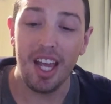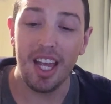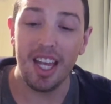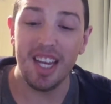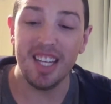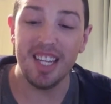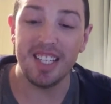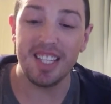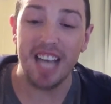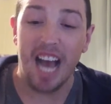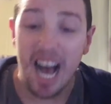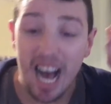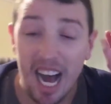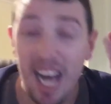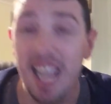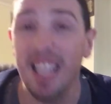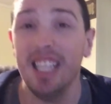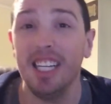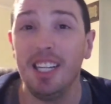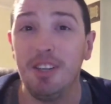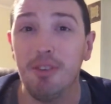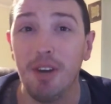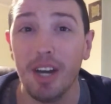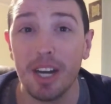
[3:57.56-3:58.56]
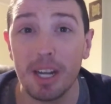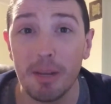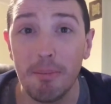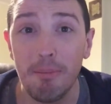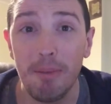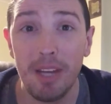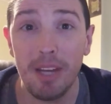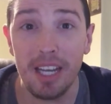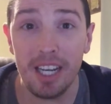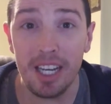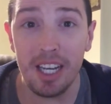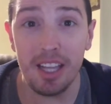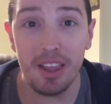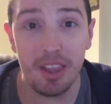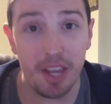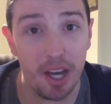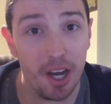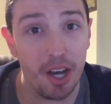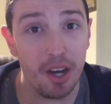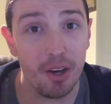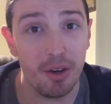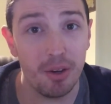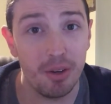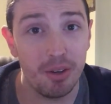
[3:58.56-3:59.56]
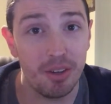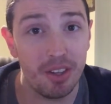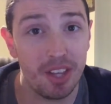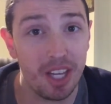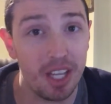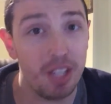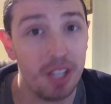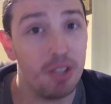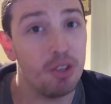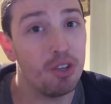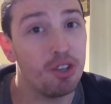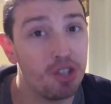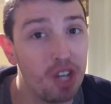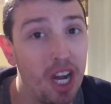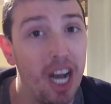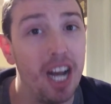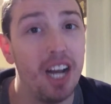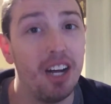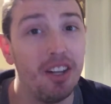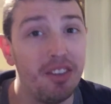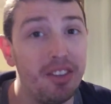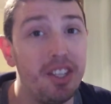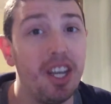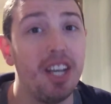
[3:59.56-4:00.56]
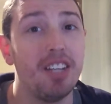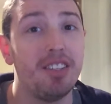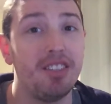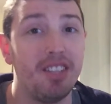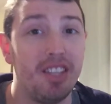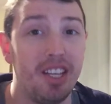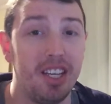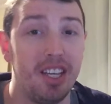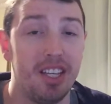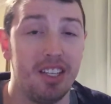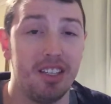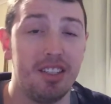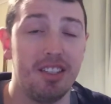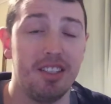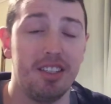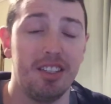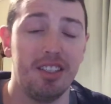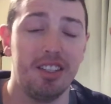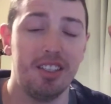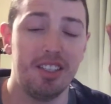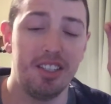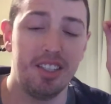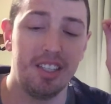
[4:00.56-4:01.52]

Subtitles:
It is highly recommended, though, that your child does this.